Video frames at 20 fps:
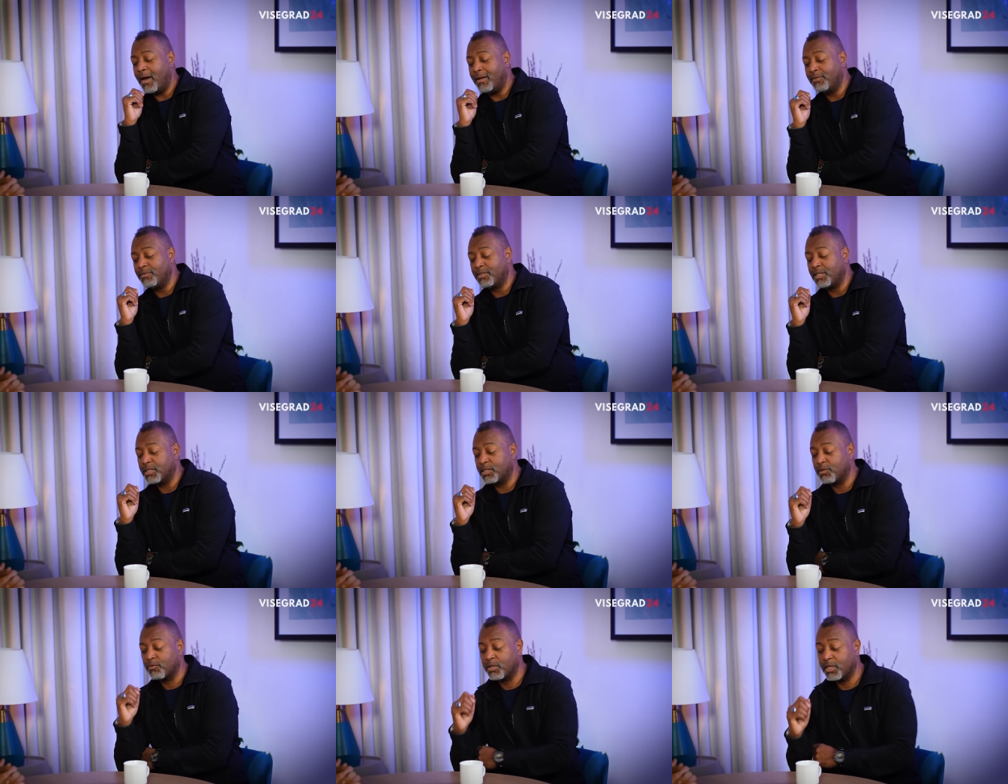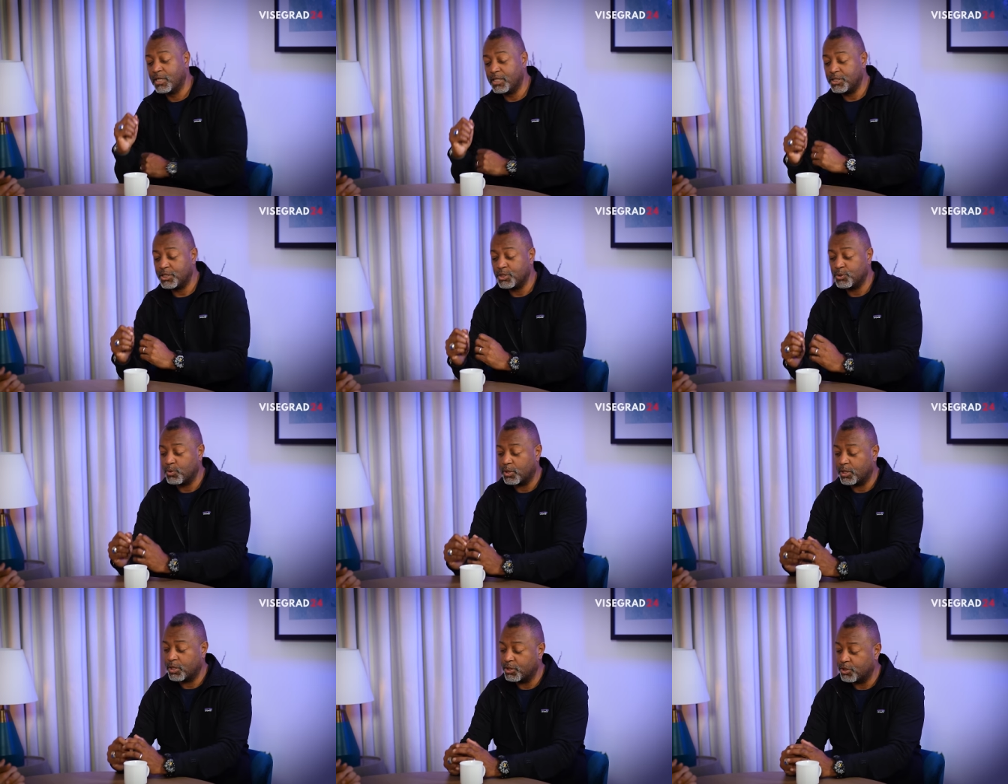I don't think the
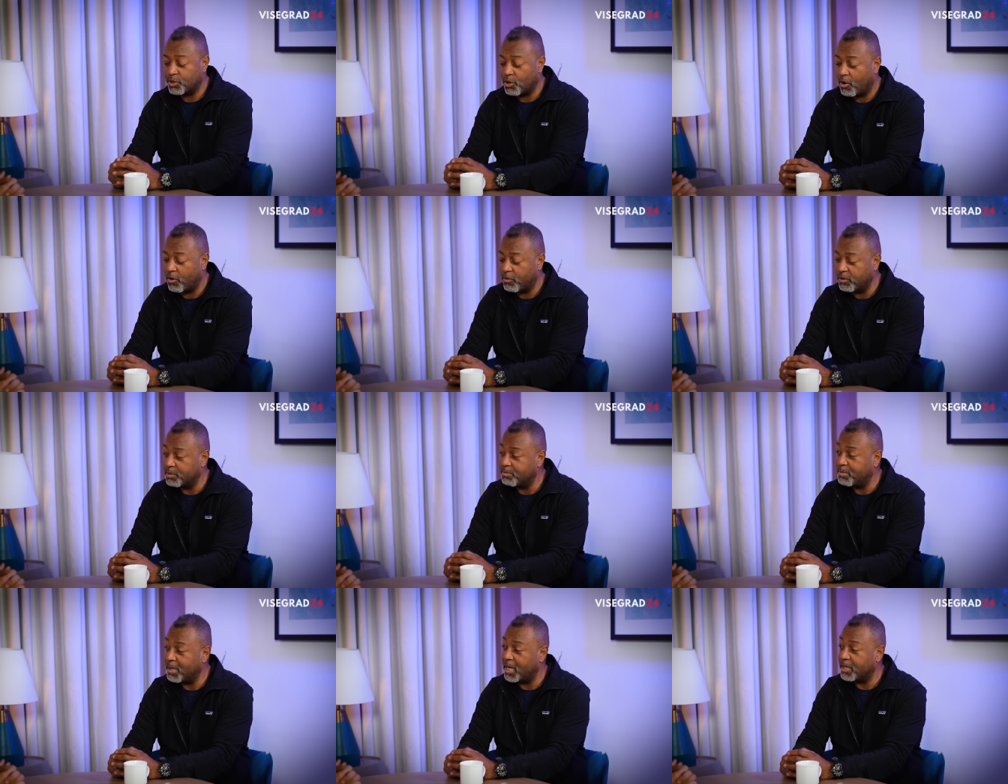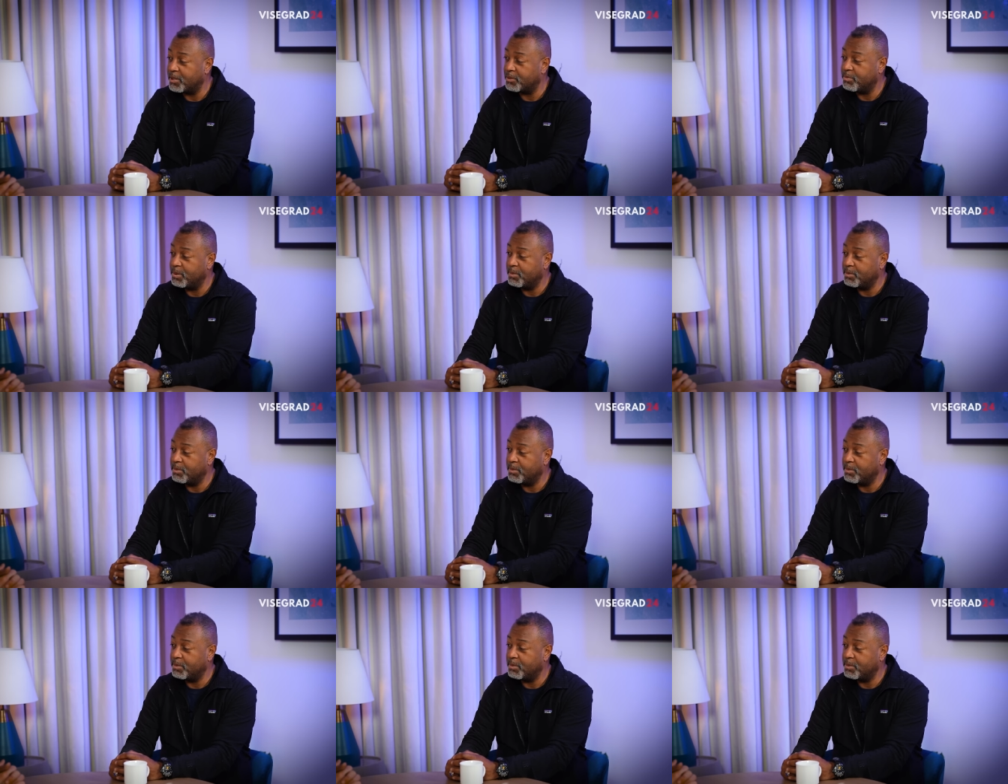relations with Qatar are as bad as